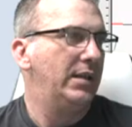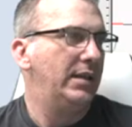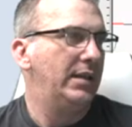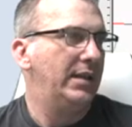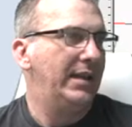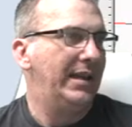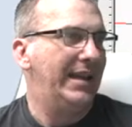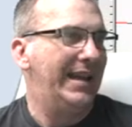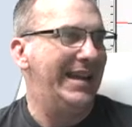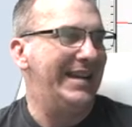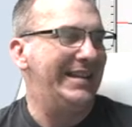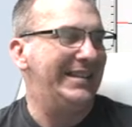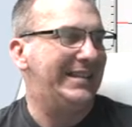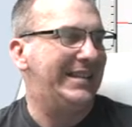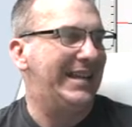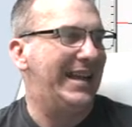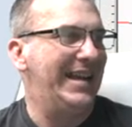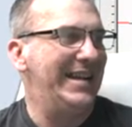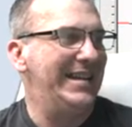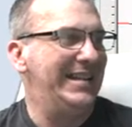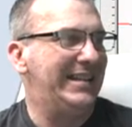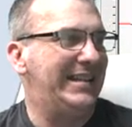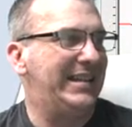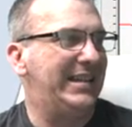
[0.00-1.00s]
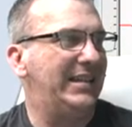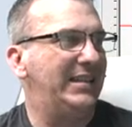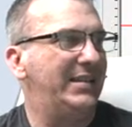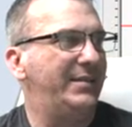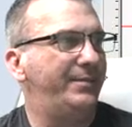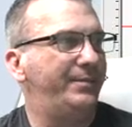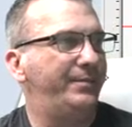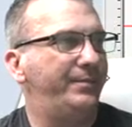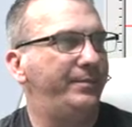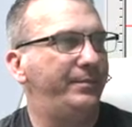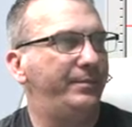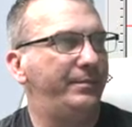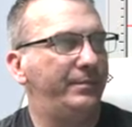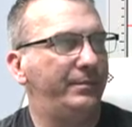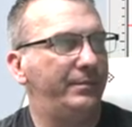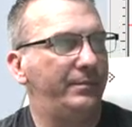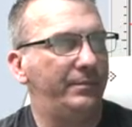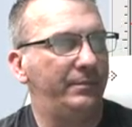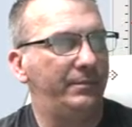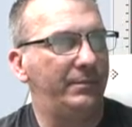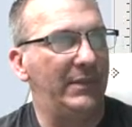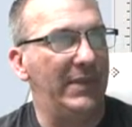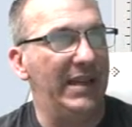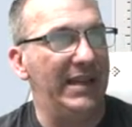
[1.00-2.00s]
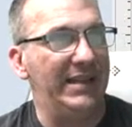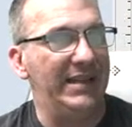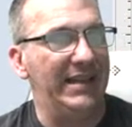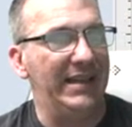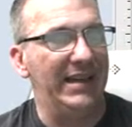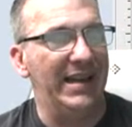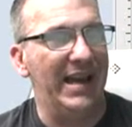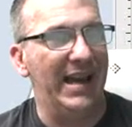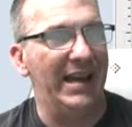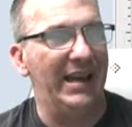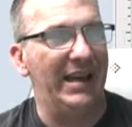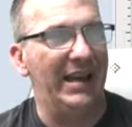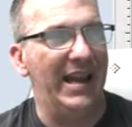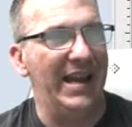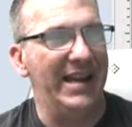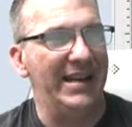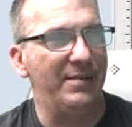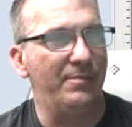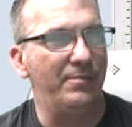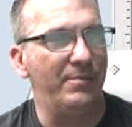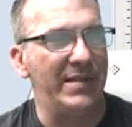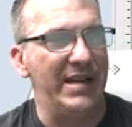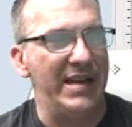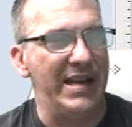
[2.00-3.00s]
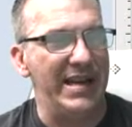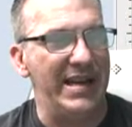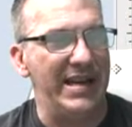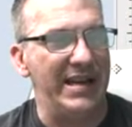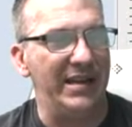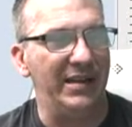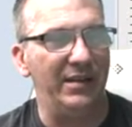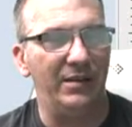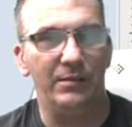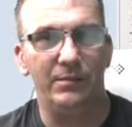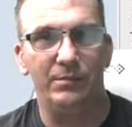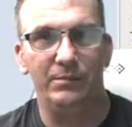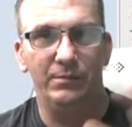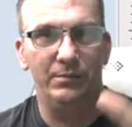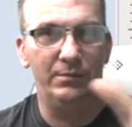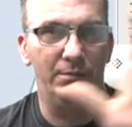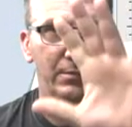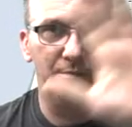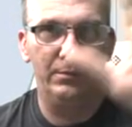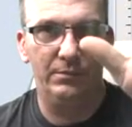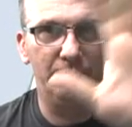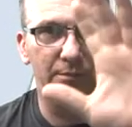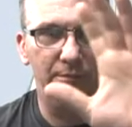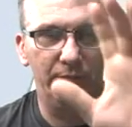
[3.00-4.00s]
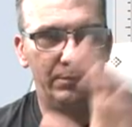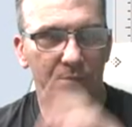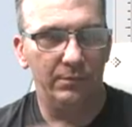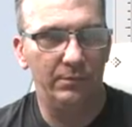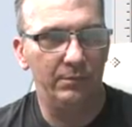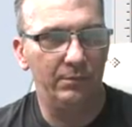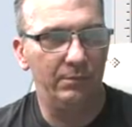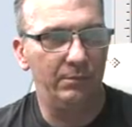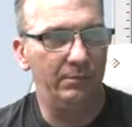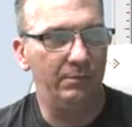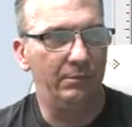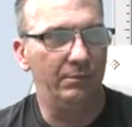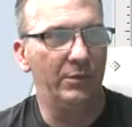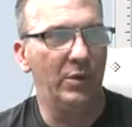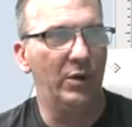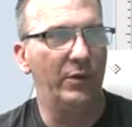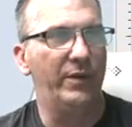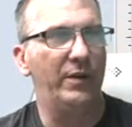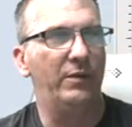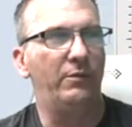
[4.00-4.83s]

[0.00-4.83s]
Hang tight. It did not like me moving